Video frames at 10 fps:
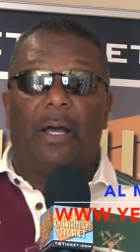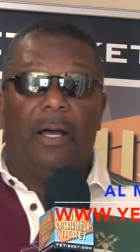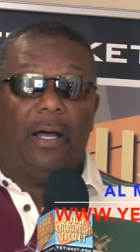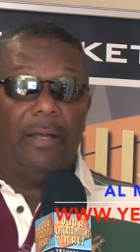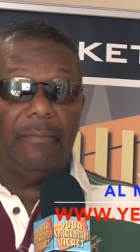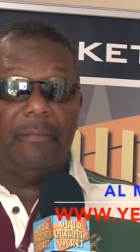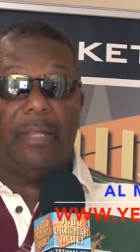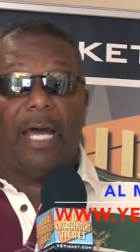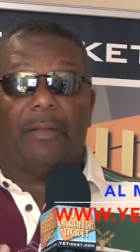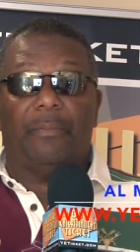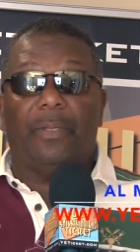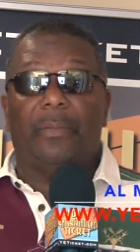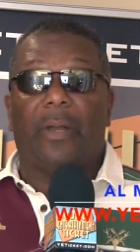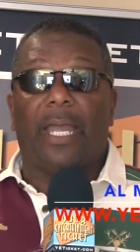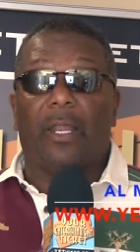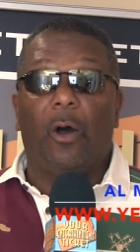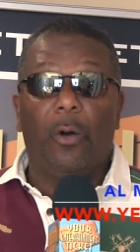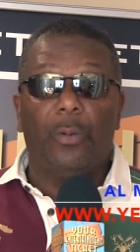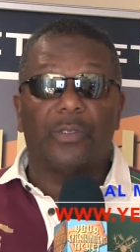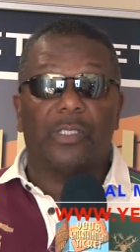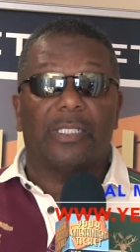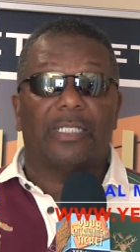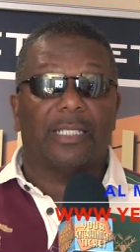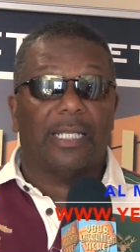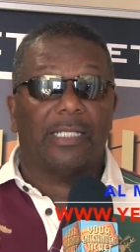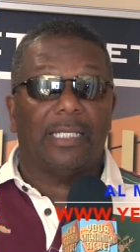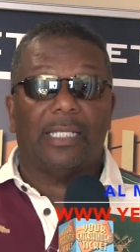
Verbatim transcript: Um, a lot of people had homes and things like that.